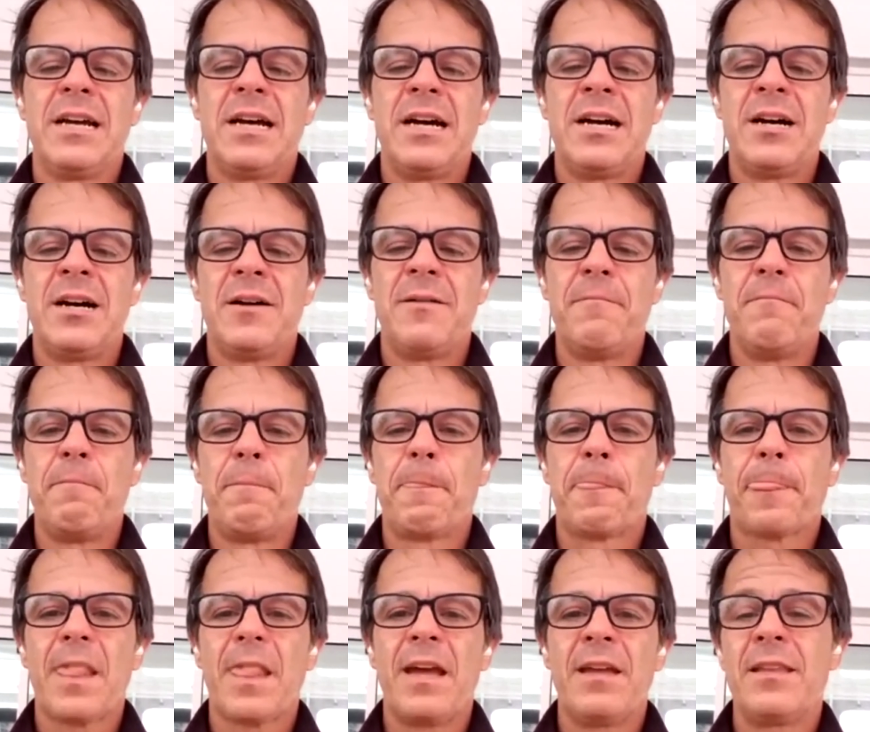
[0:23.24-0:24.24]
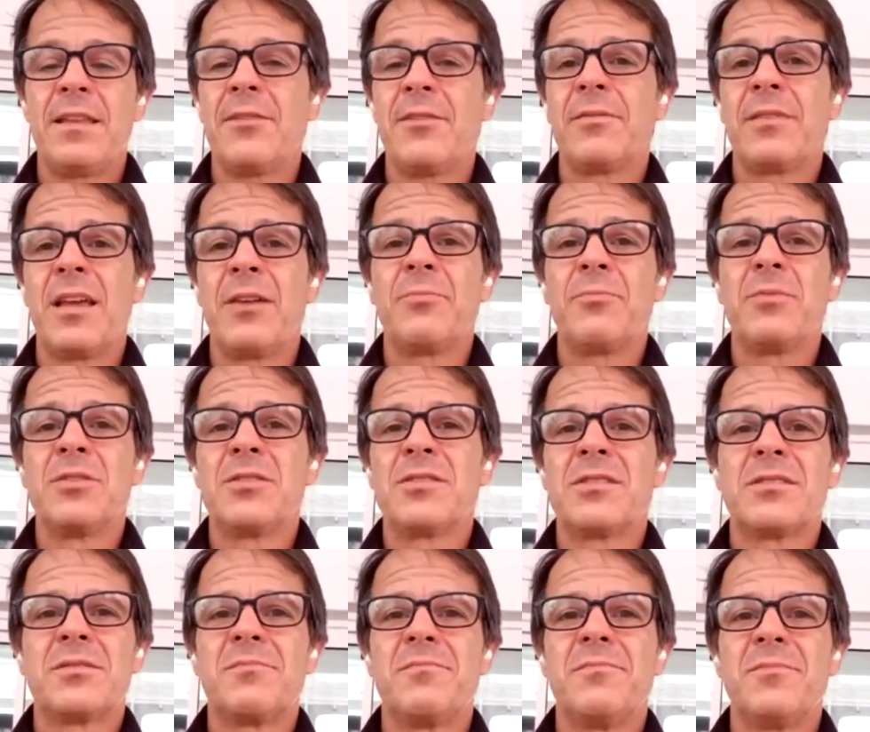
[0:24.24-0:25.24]
And that was
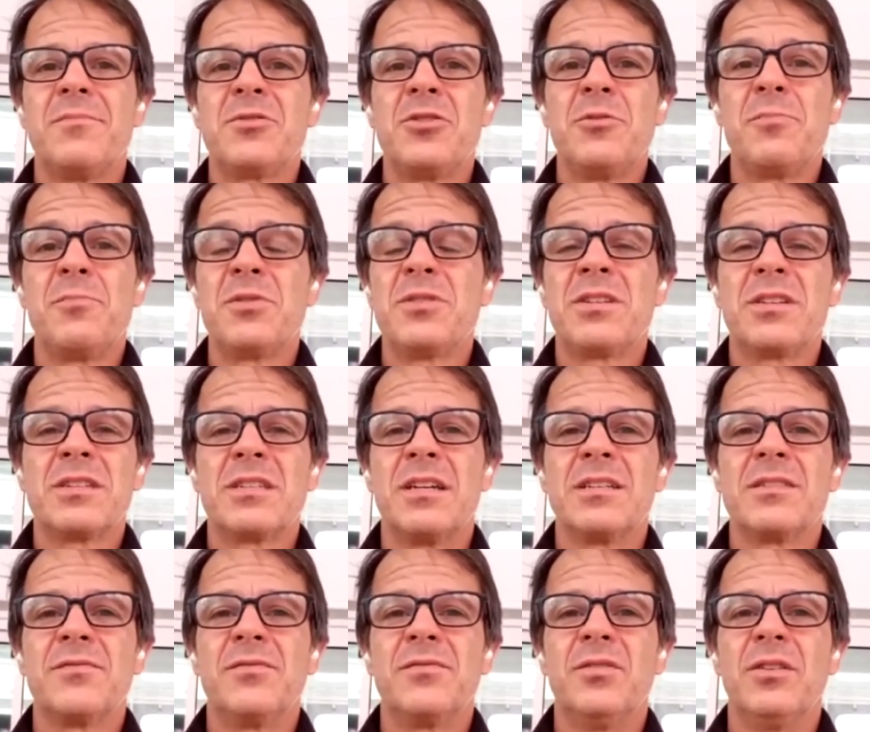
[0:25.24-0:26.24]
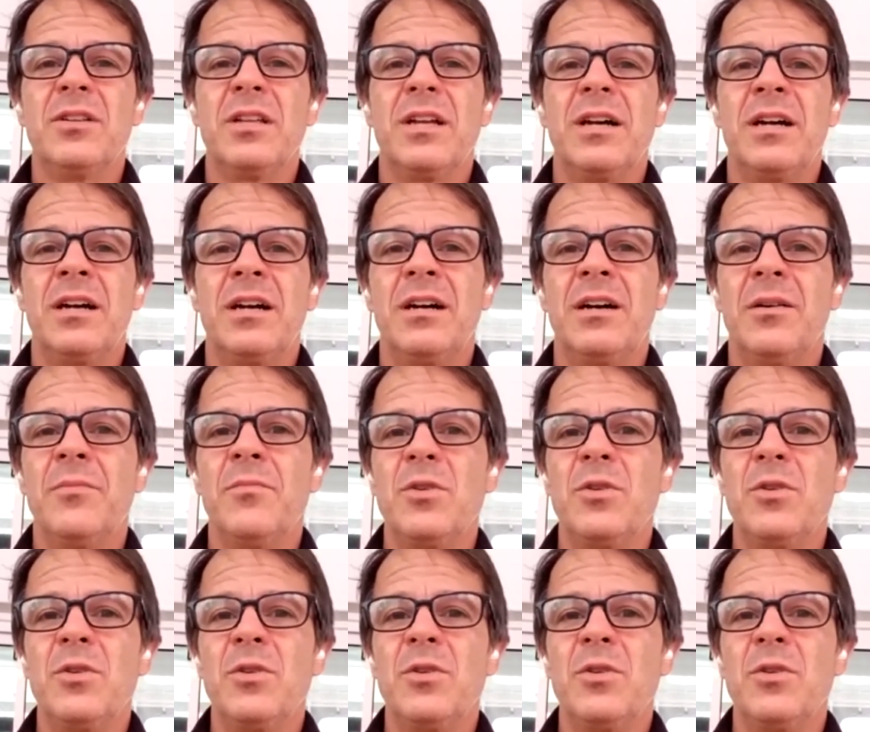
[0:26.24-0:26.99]
super successful.